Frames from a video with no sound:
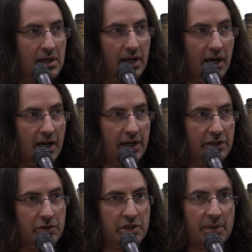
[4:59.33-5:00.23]
Uh, uh,
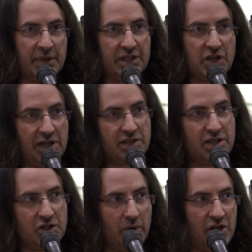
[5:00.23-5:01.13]
you do something to change the
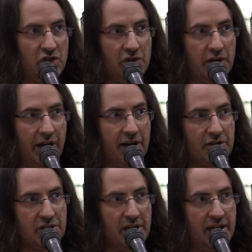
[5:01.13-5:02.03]
situation your
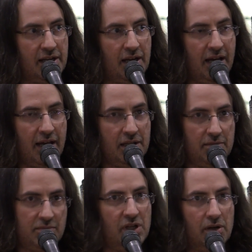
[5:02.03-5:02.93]
character's in, and, and
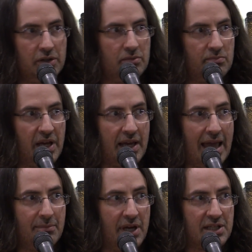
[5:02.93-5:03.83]
you know you make,
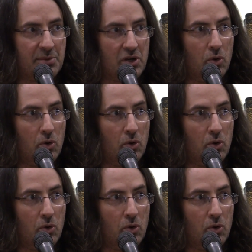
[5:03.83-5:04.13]
make something